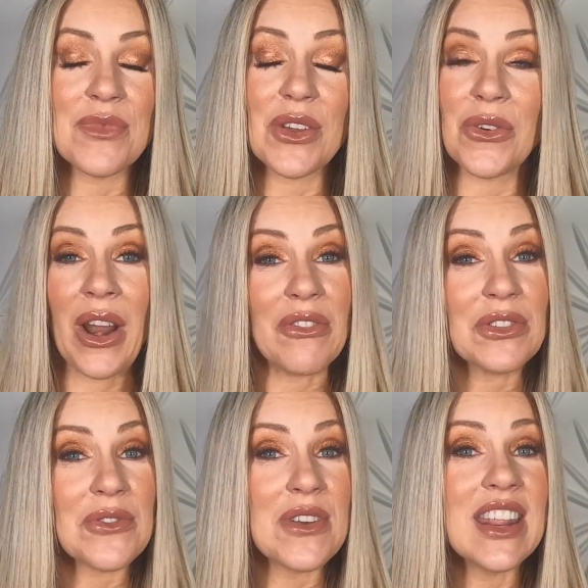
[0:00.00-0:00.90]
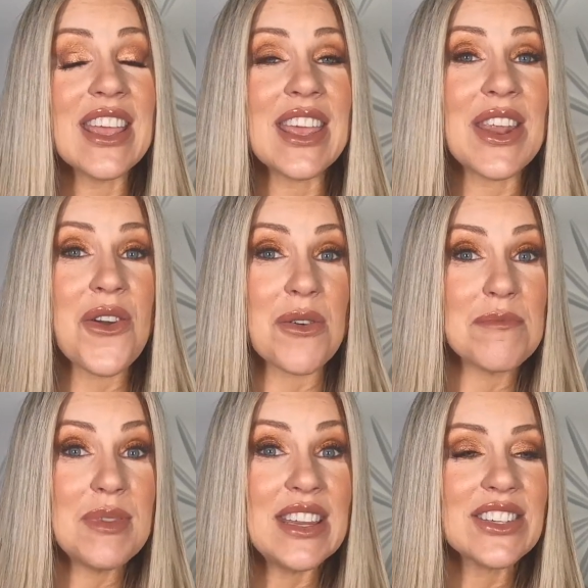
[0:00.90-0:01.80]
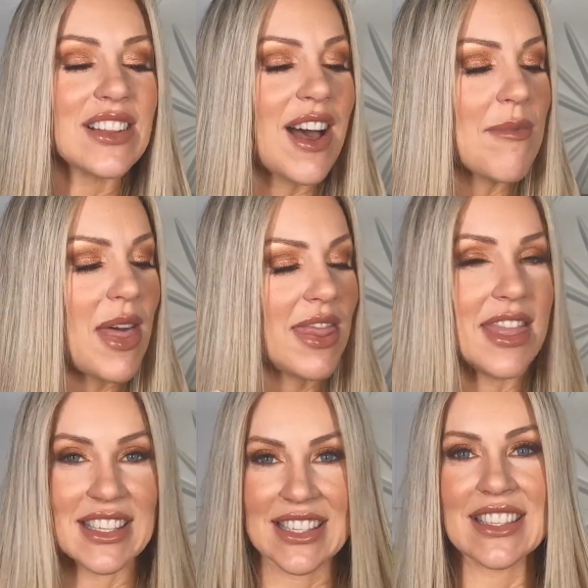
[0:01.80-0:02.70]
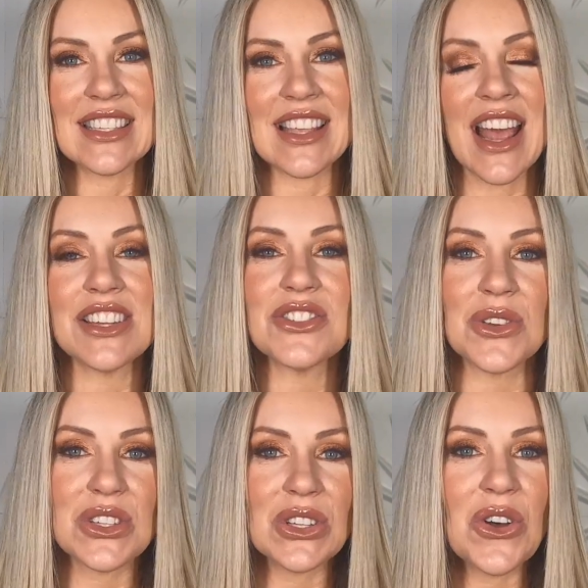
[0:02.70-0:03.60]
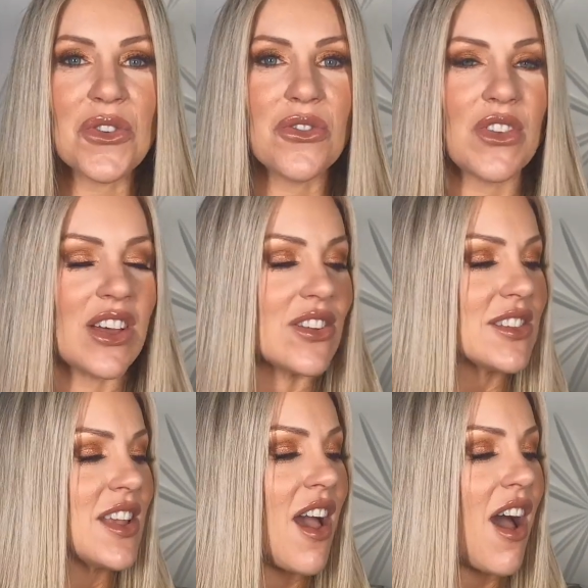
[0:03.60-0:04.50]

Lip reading: Grand Floridian or Beach Club, this is the scent. So it's Clover Fields.